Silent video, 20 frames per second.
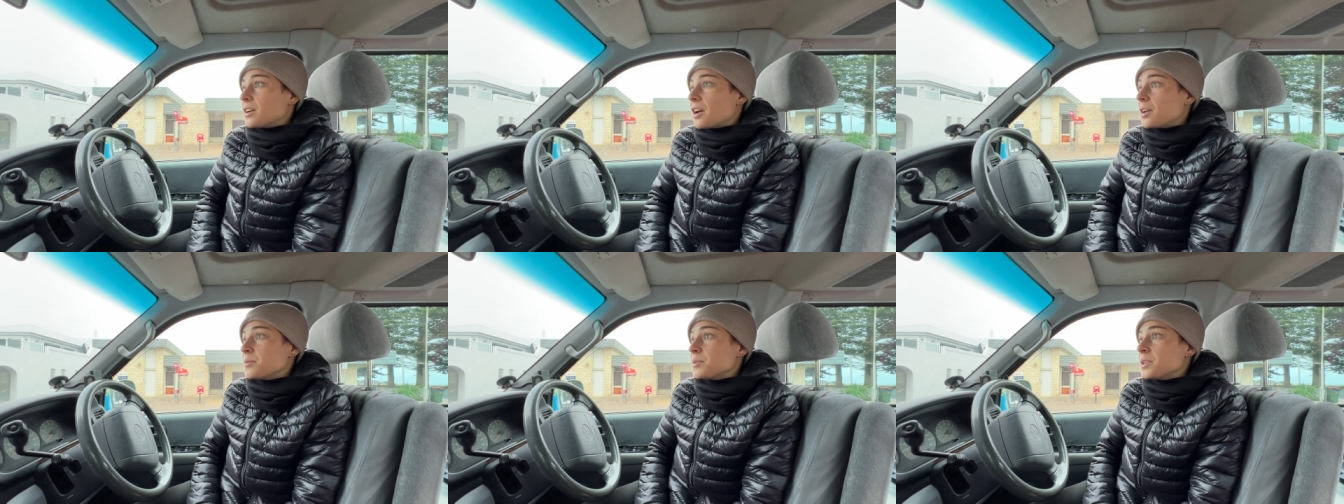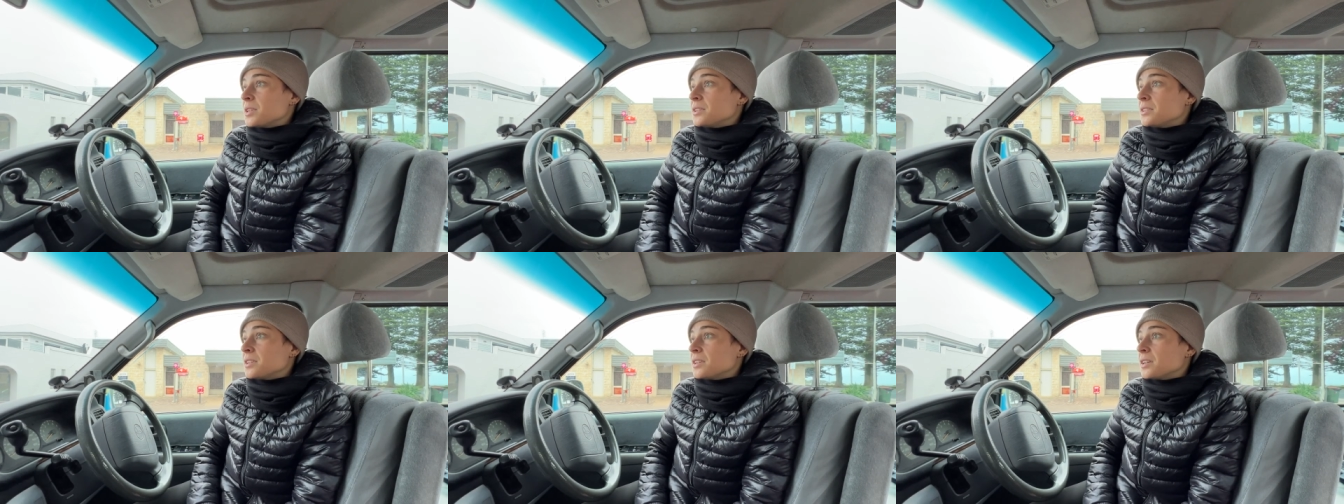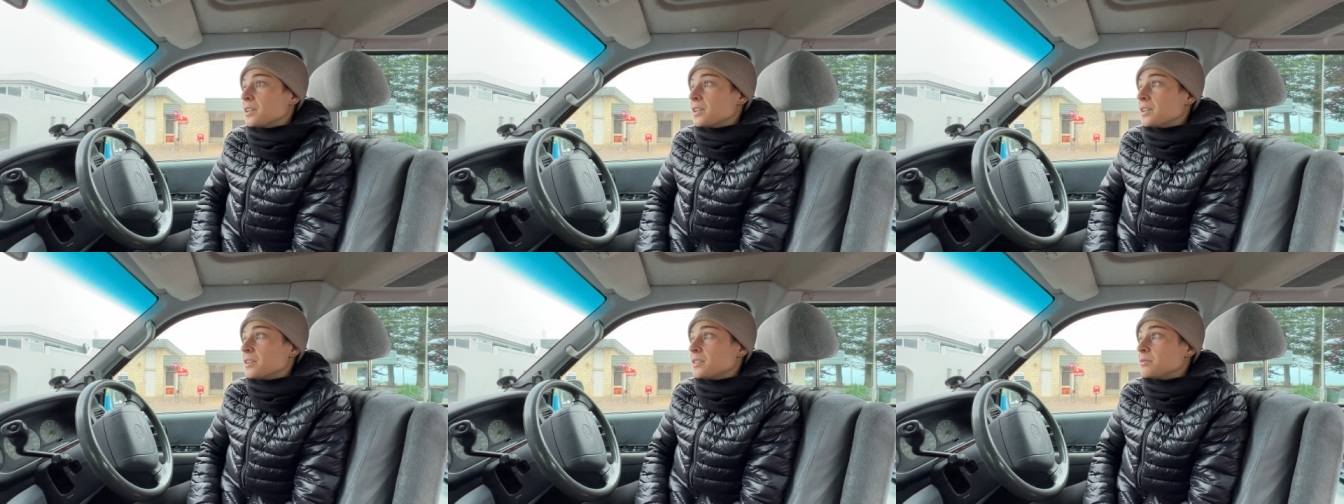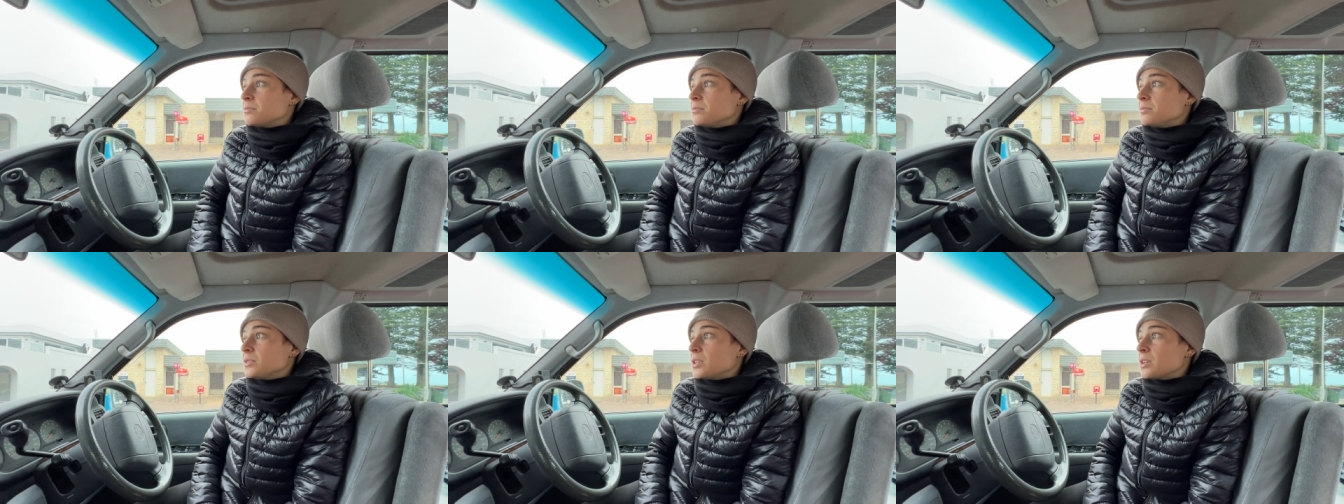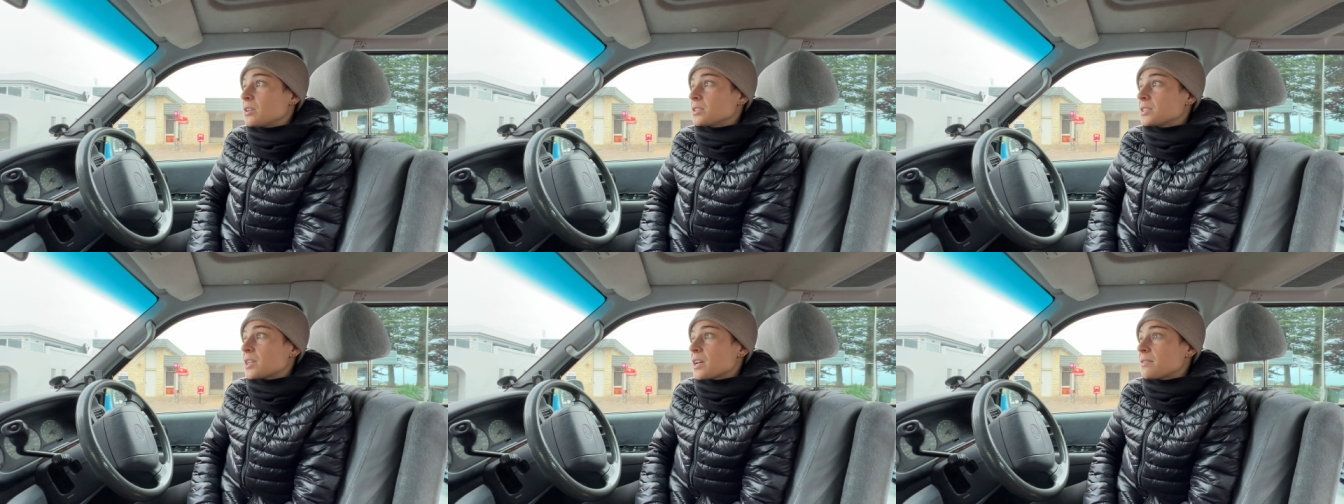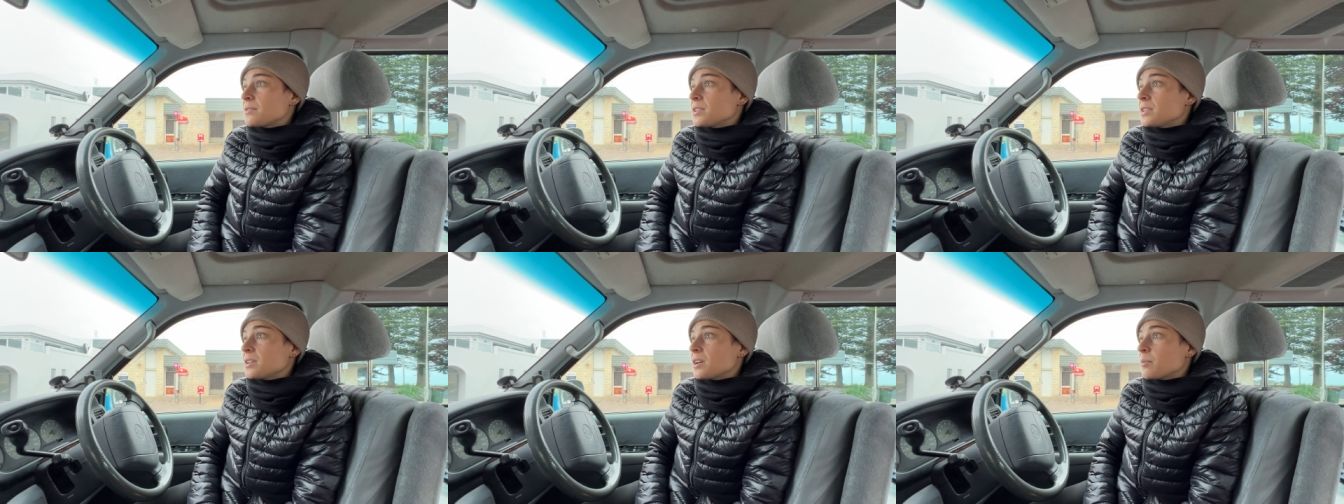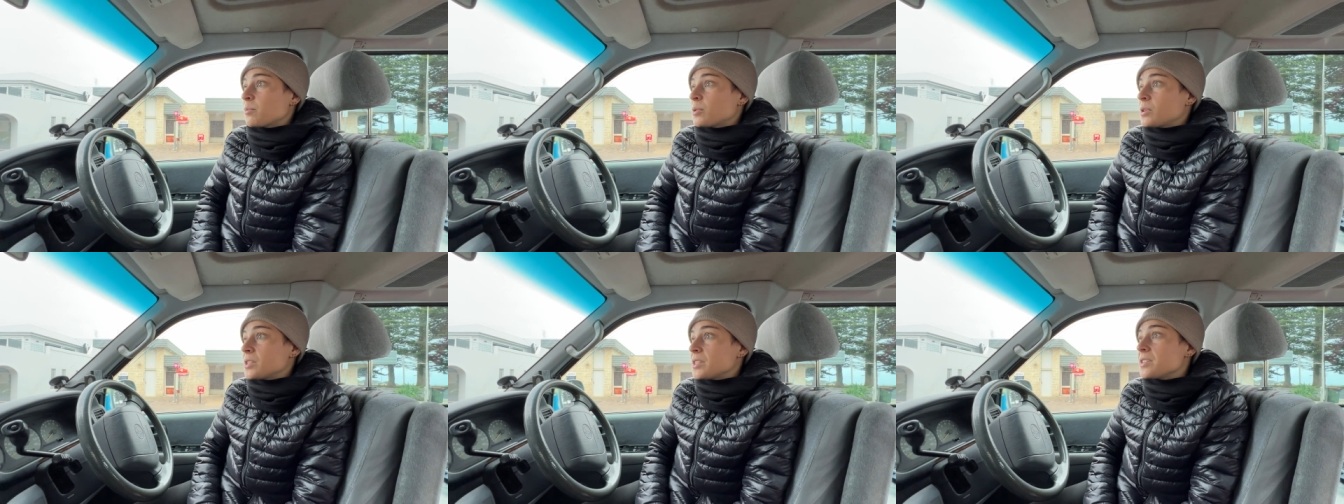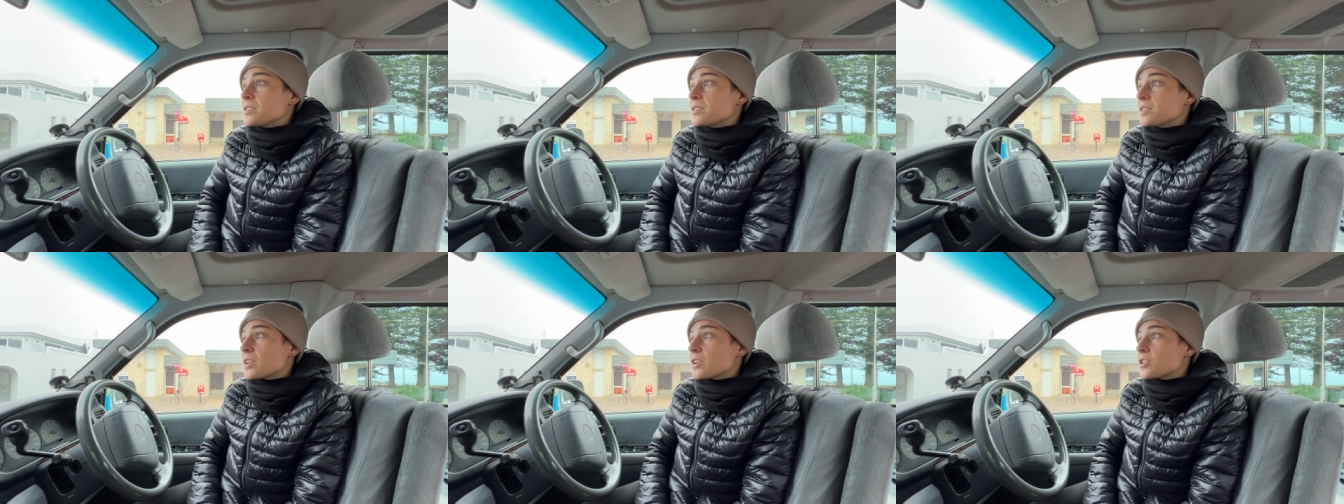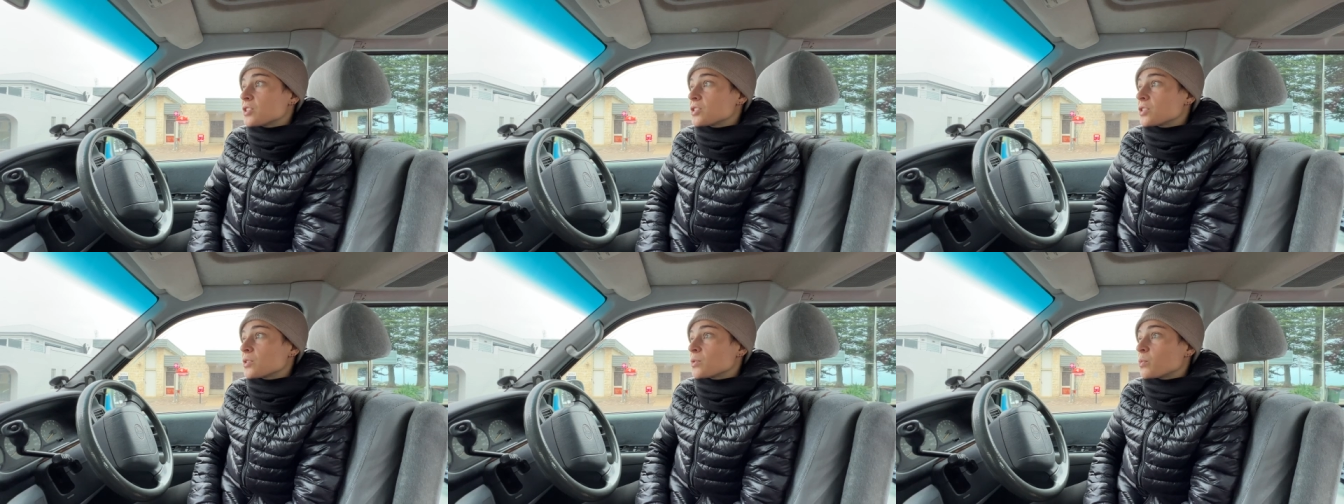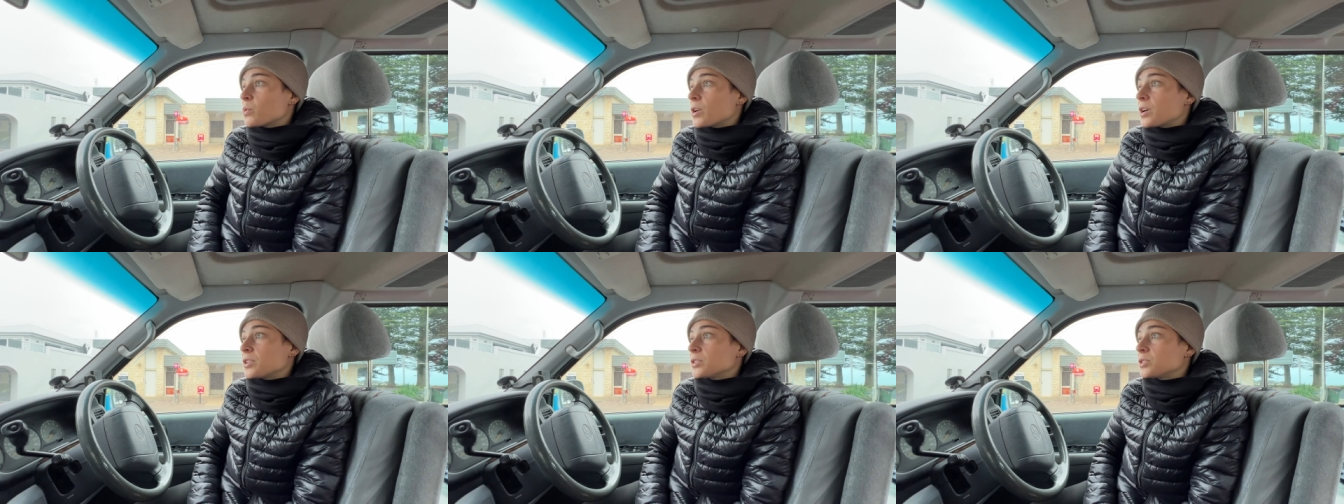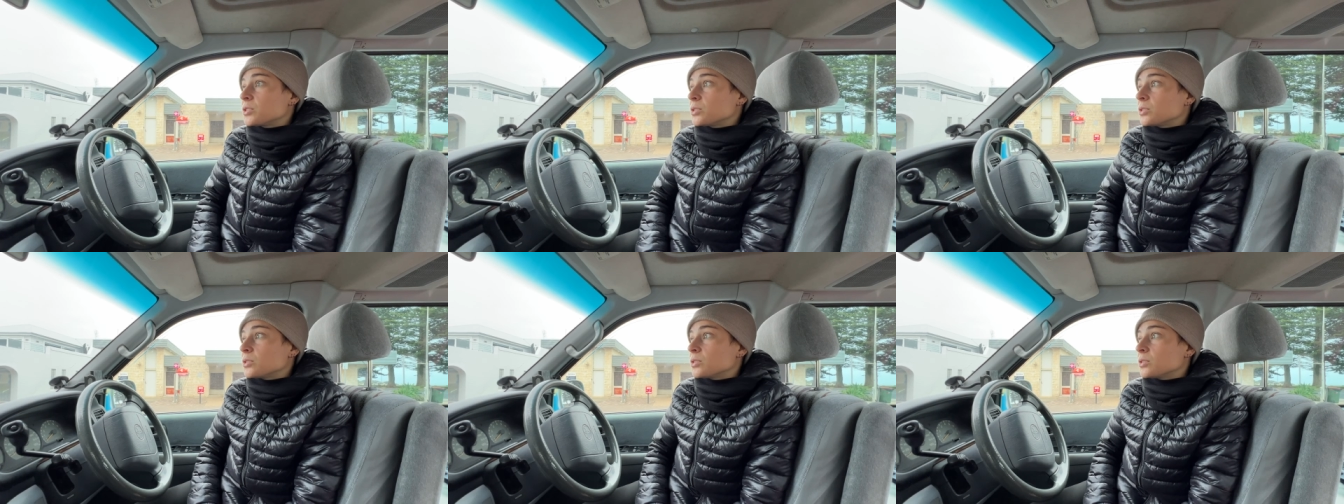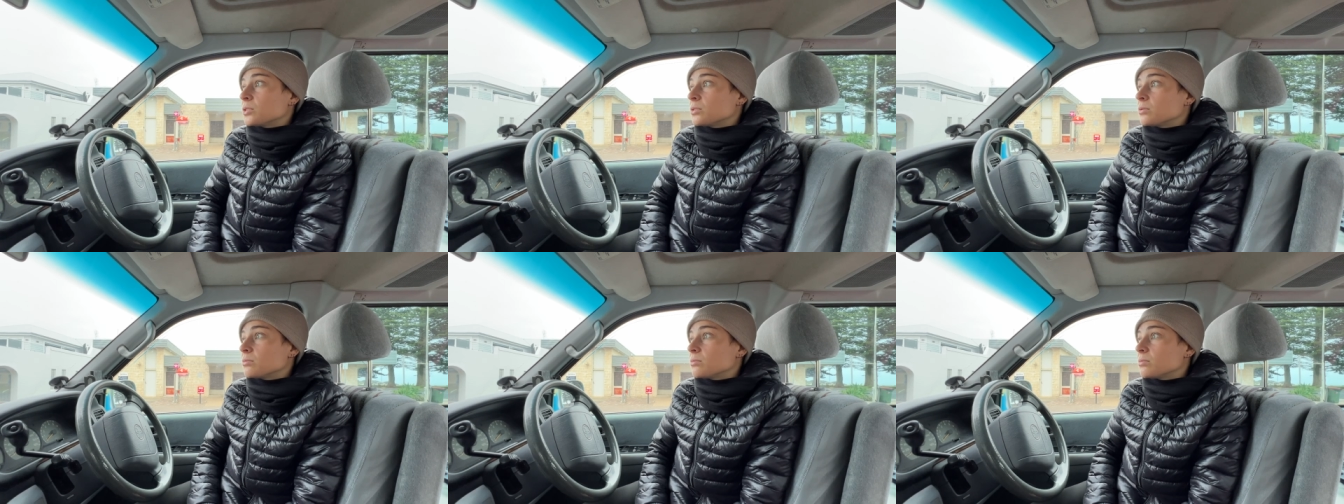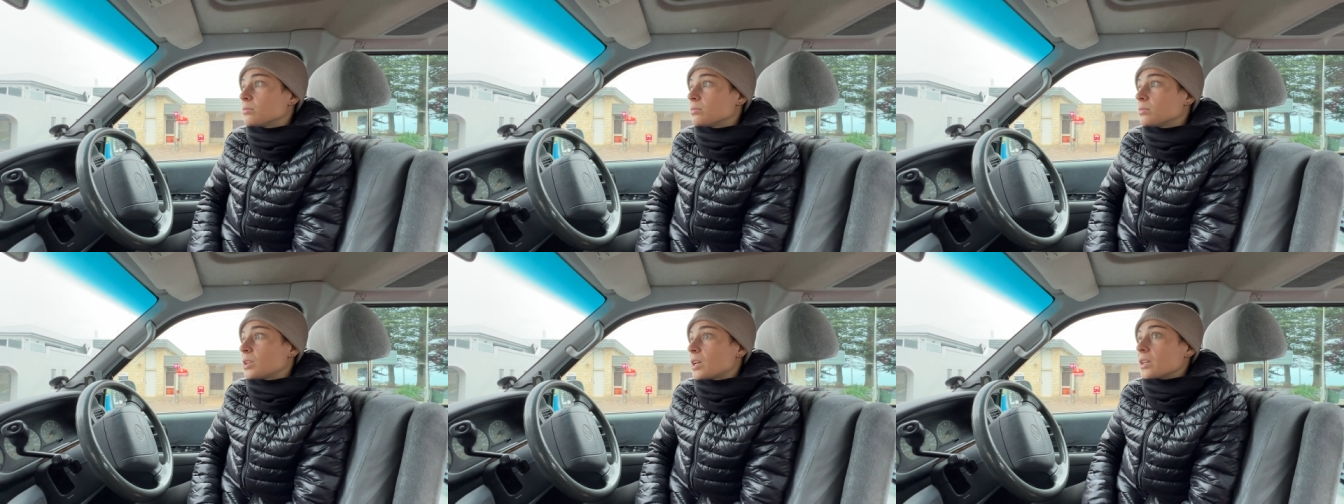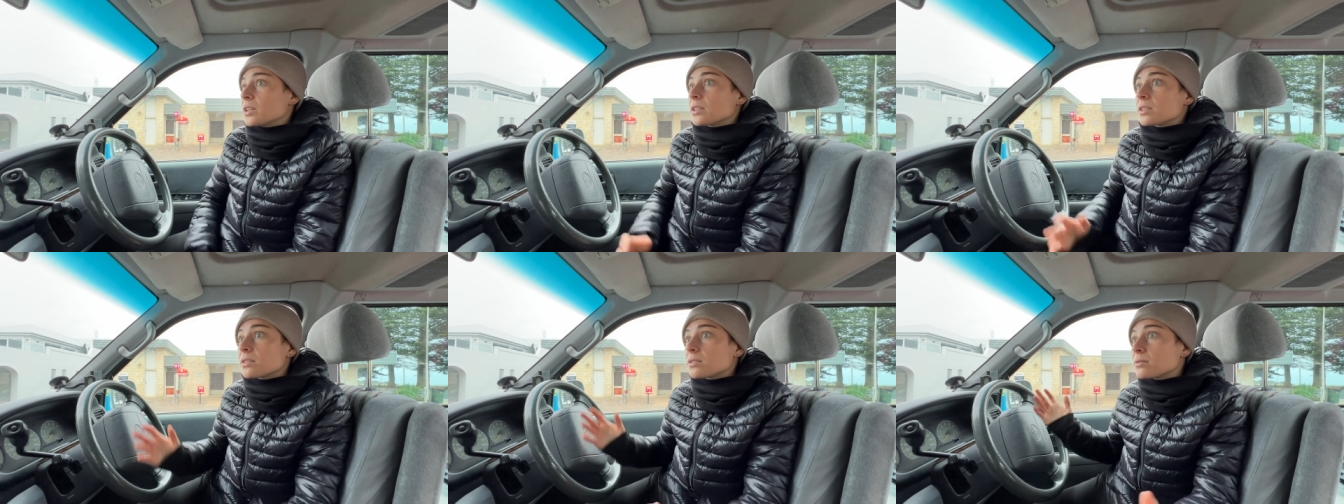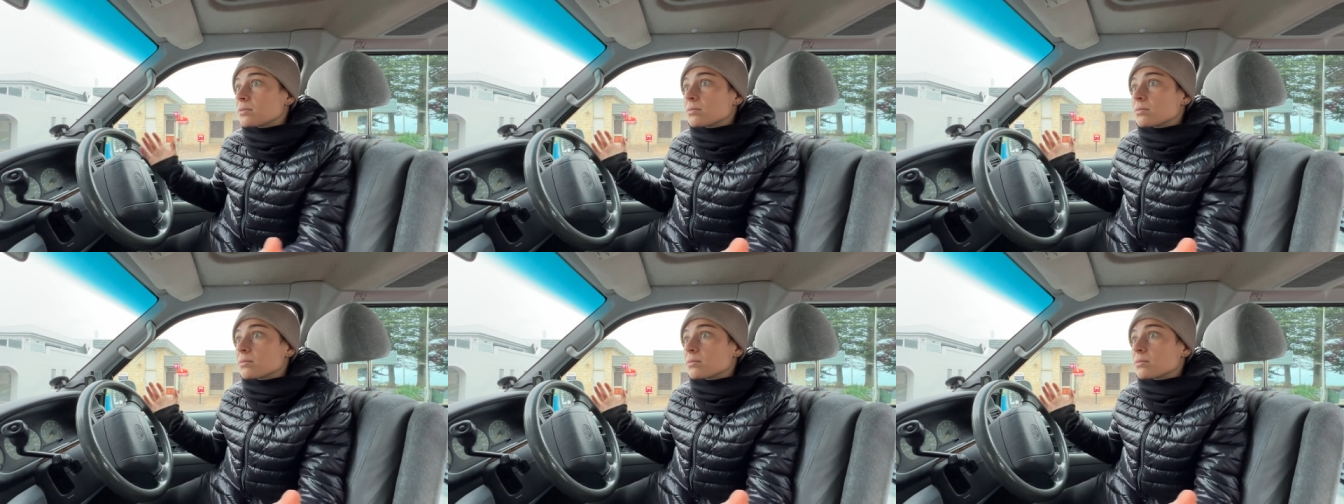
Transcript: I mean, uh, not having a police station where to like